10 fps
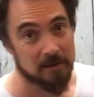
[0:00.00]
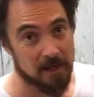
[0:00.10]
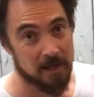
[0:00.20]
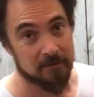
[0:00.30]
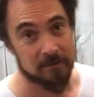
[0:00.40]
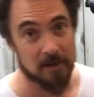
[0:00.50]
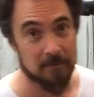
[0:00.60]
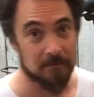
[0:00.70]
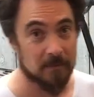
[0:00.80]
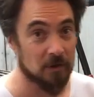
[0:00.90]
and
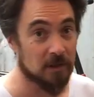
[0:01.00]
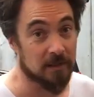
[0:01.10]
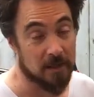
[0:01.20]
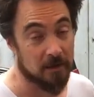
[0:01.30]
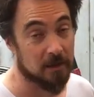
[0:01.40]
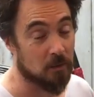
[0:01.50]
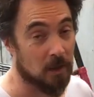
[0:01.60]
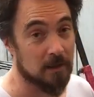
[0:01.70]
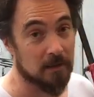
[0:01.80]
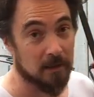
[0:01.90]
you can carry
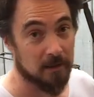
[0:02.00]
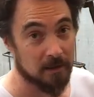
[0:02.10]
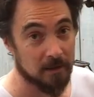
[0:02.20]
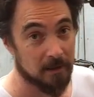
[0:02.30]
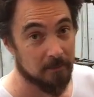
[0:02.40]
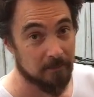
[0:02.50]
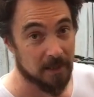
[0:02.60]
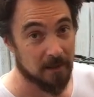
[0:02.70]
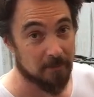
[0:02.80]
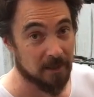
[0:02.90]
quite a
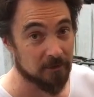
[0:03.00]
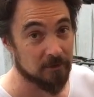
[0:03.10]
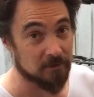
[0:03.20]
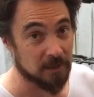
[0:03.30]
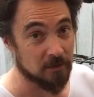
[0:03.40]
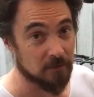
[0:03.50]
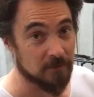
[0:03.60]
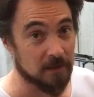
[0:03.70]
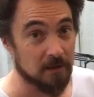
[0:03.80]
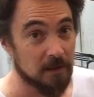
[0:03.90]
amount of gear on
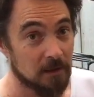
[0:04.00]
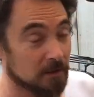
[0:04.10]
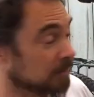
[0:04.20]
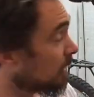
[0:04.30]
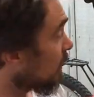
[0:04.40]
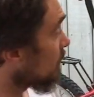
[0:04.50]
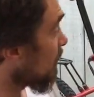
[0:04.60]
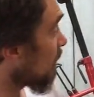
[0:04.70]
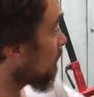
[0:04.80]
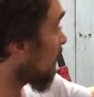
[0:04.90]
there. You can carry a
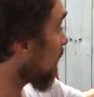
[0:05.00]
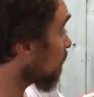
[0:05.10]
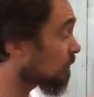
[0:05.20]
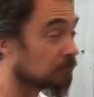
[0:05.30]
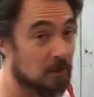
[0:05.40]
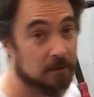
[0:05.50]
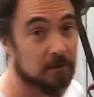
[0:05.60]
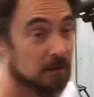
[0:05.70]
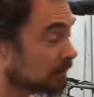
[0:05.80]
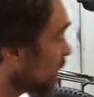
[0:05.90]
backpack on the front,
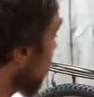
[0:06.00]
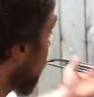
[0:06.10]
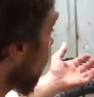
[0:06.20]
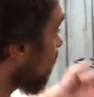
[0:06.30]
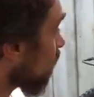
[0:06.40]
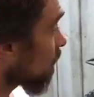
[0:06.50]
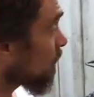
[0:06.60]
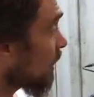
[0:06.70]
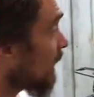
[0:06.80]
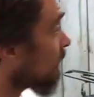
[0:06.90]
a tent on the
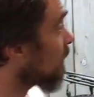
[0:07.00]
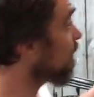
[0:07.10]
back,